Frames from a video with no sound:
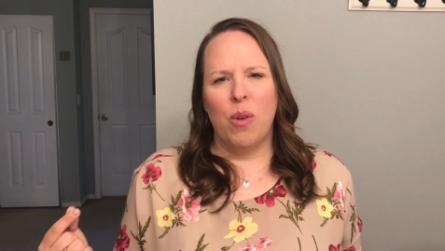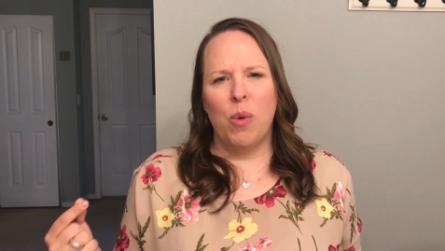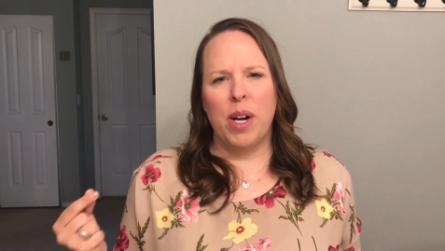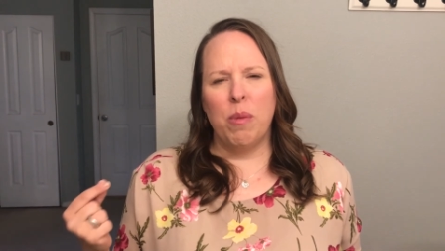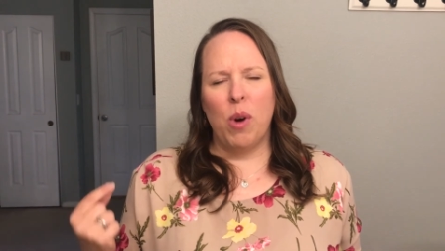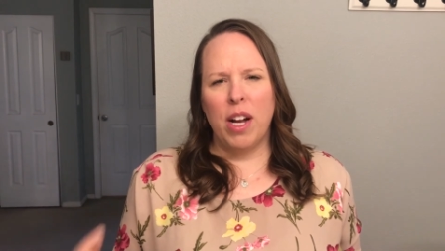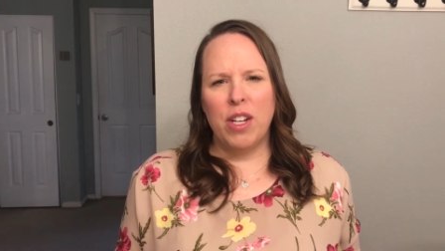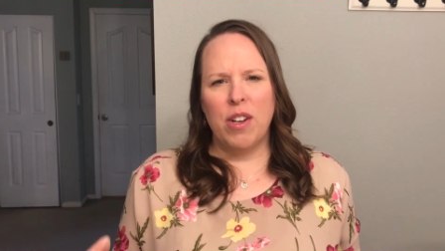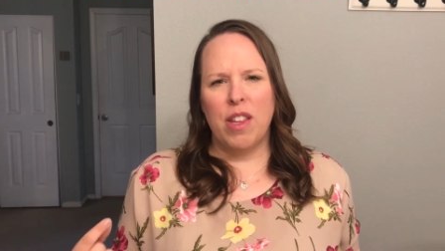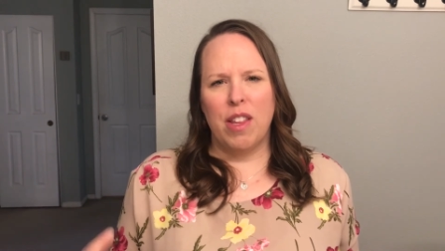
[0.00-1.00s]
What I
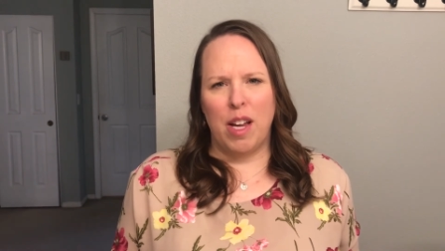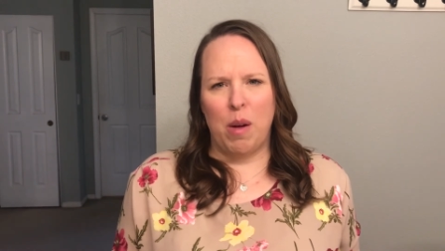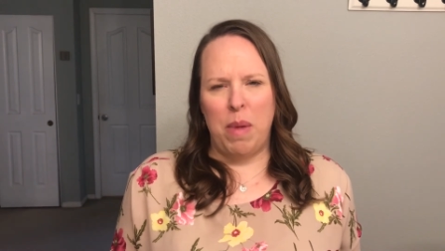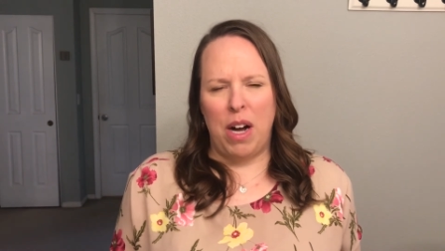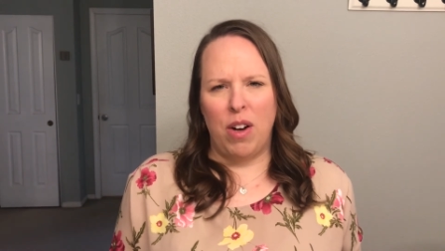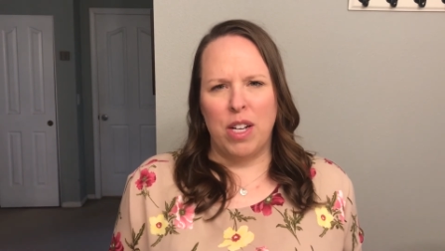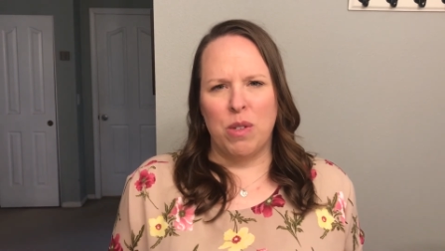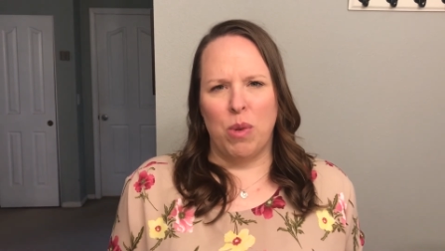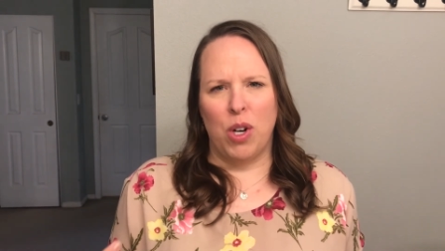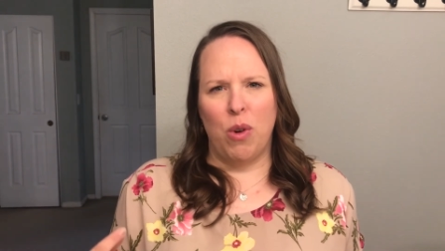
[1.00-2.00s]
want you to think about
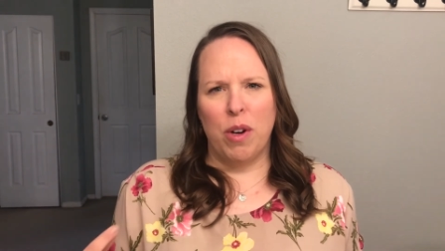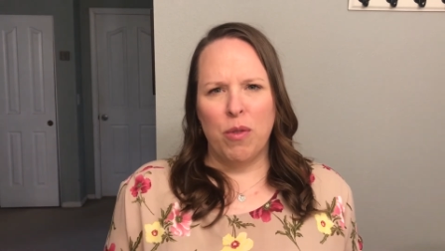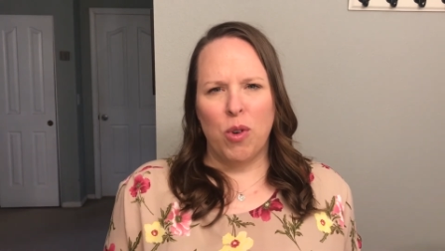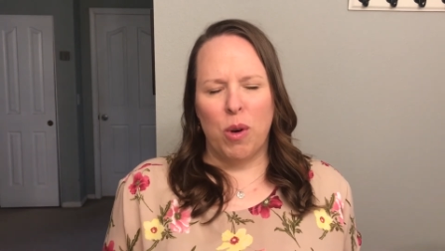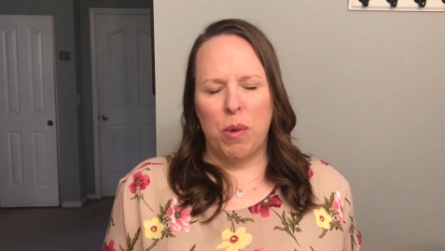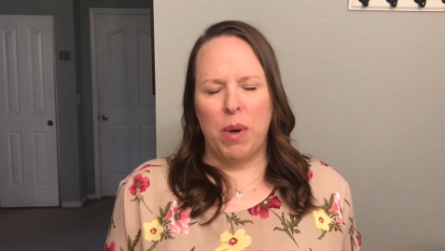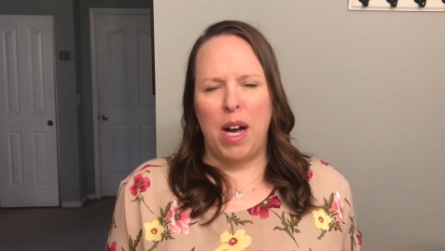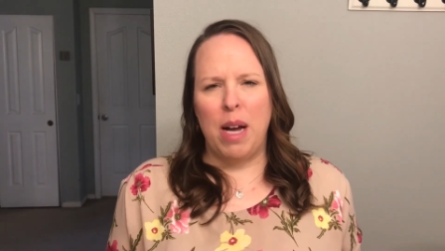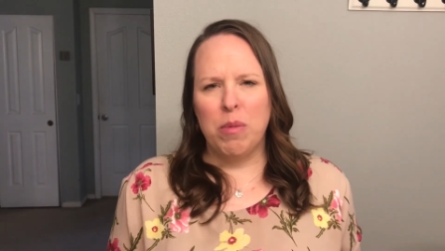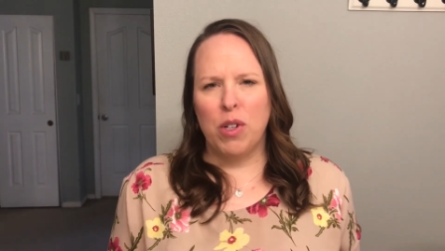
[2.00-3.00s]
as we're going forward,
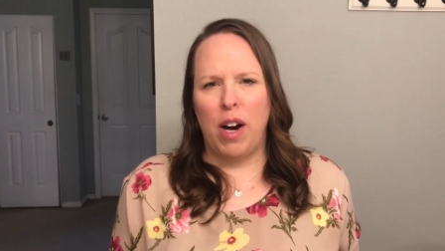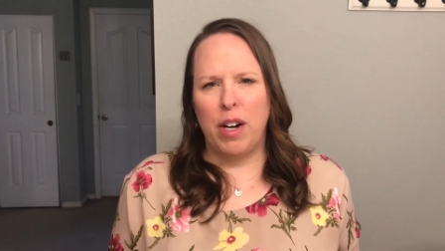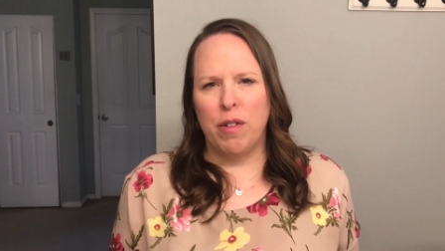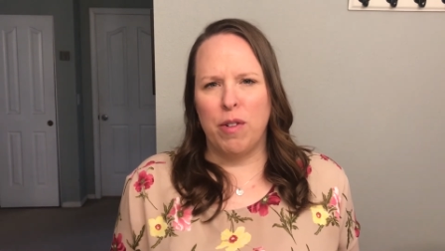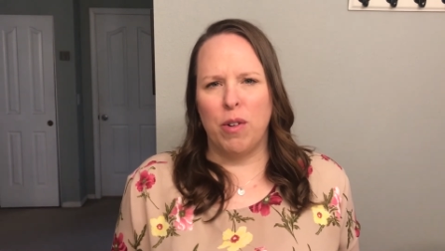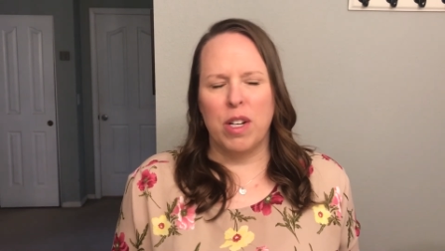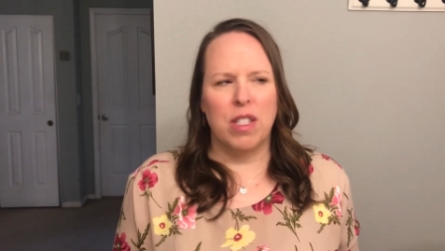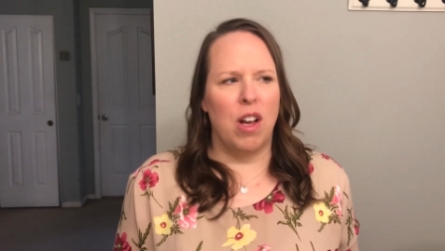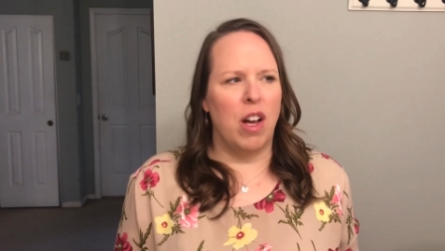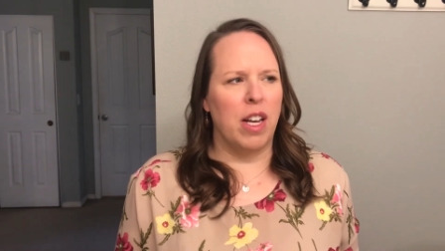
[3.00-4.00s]
what I'm trying to
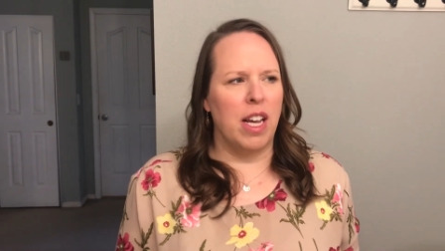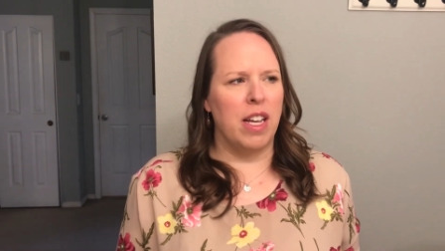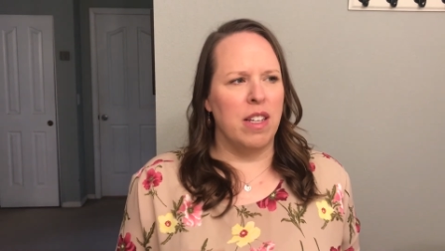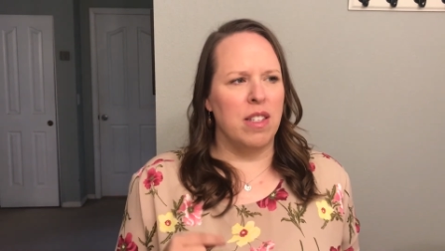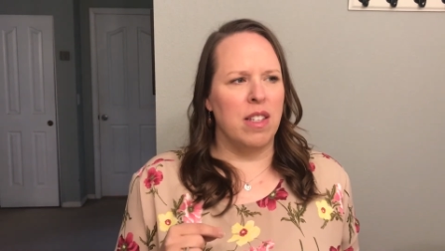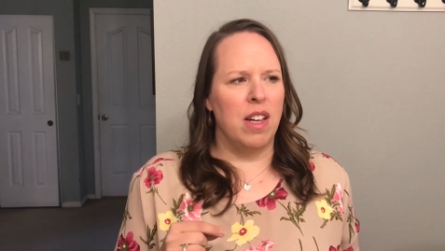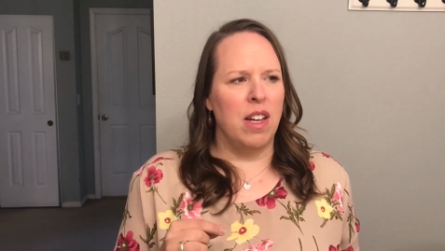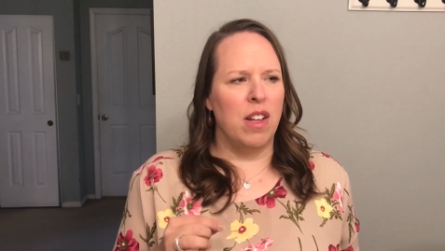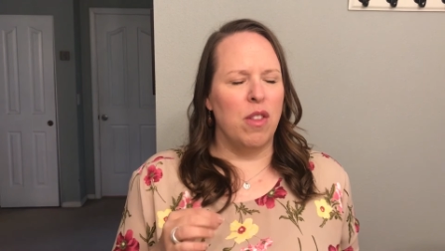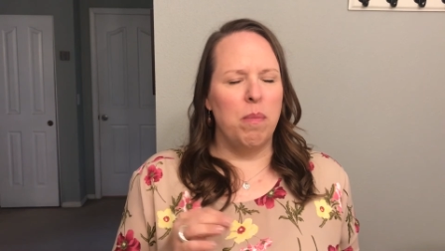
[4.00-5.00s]
focus on is
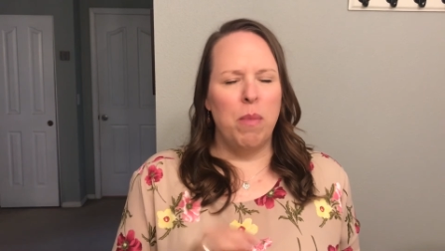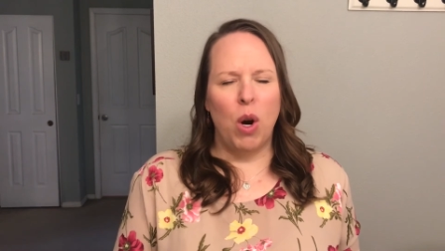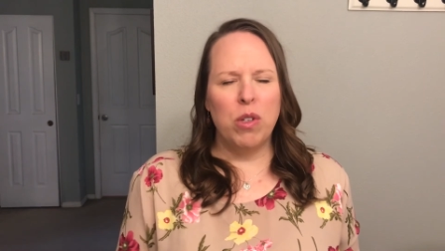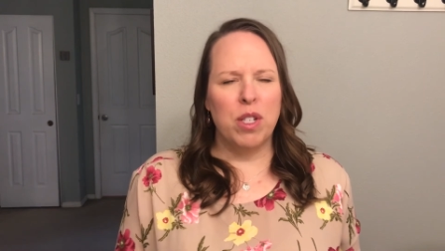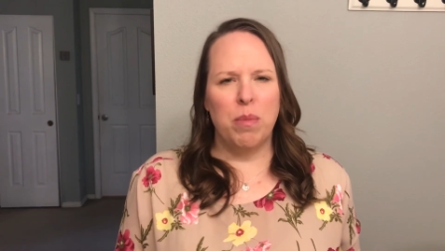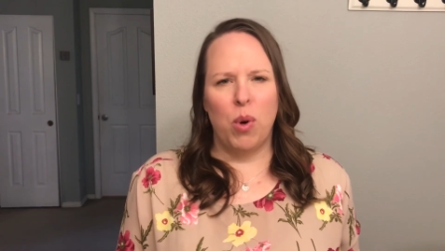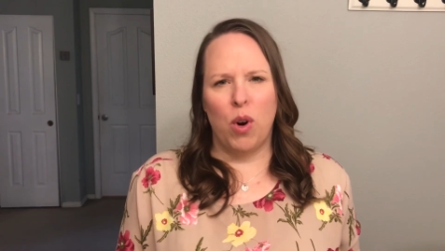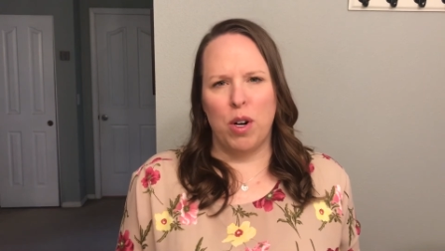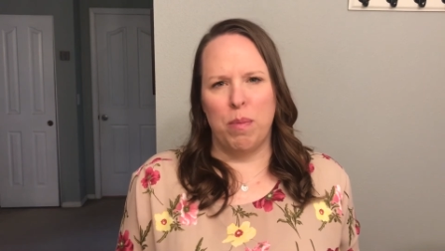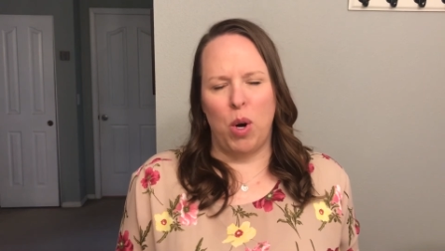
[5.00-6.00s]
the most
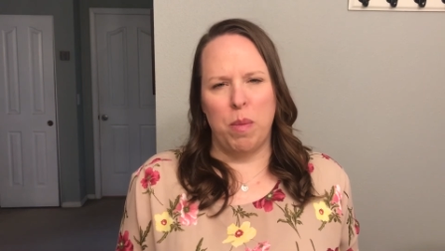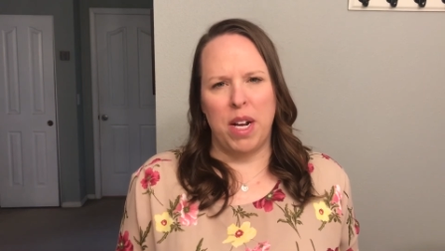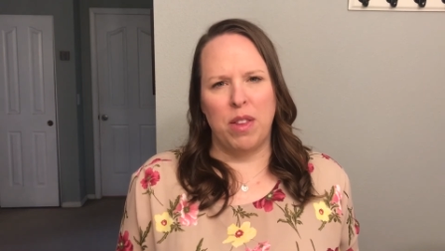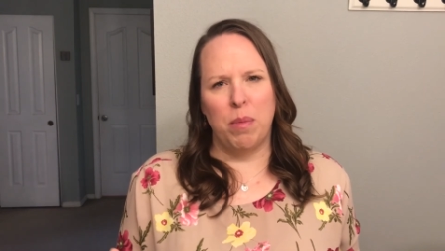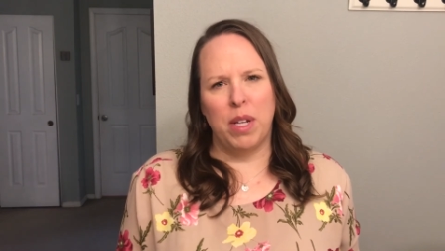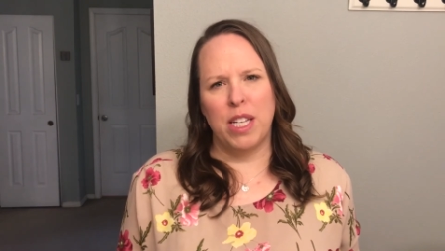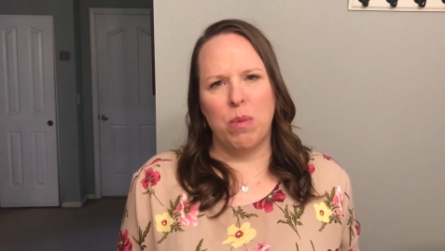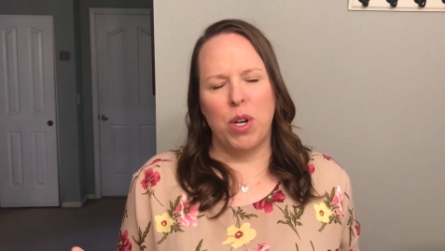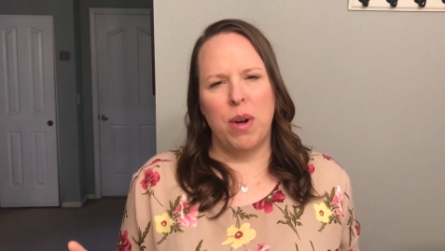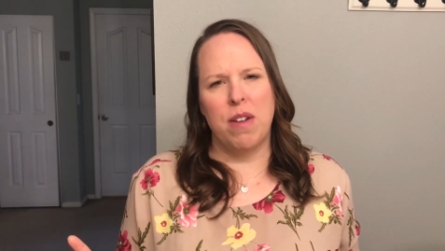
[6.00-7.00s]
important moment and the place
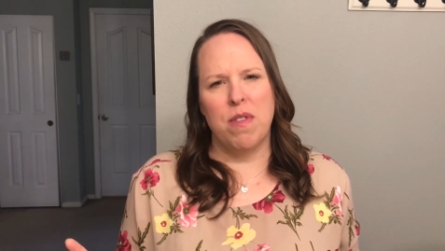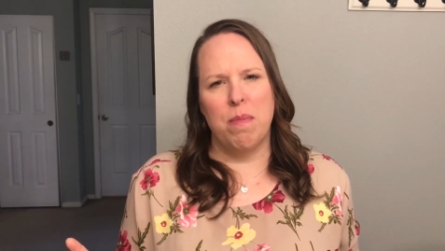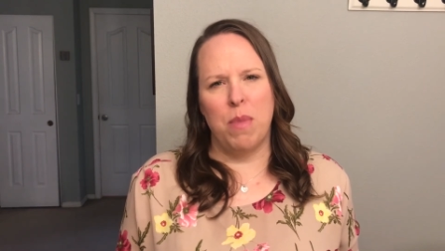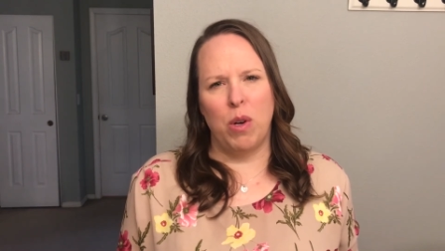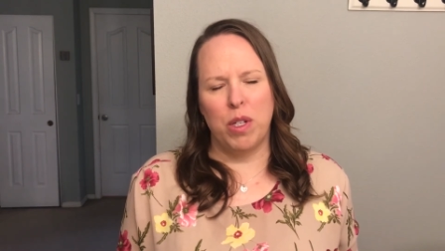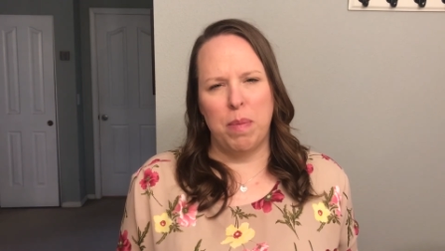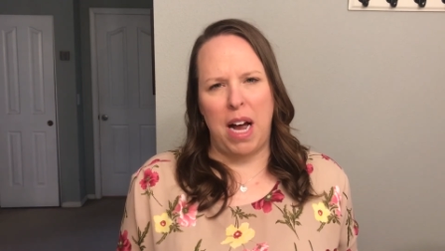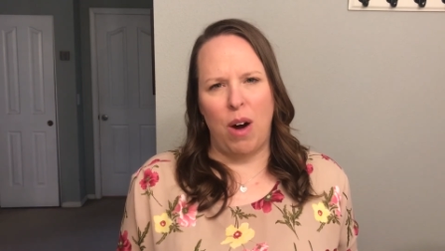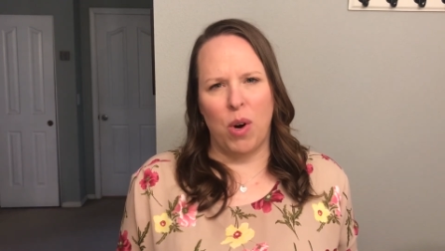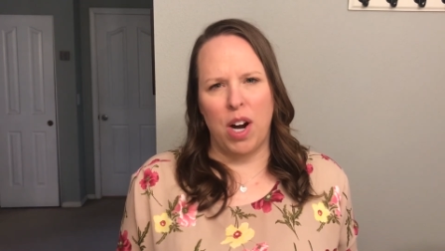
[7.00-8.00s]
where you have the most
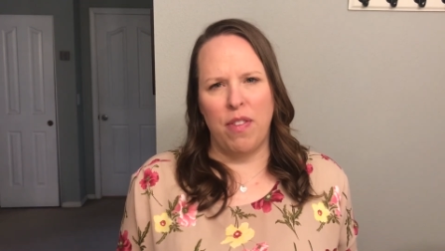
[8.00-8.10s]
power.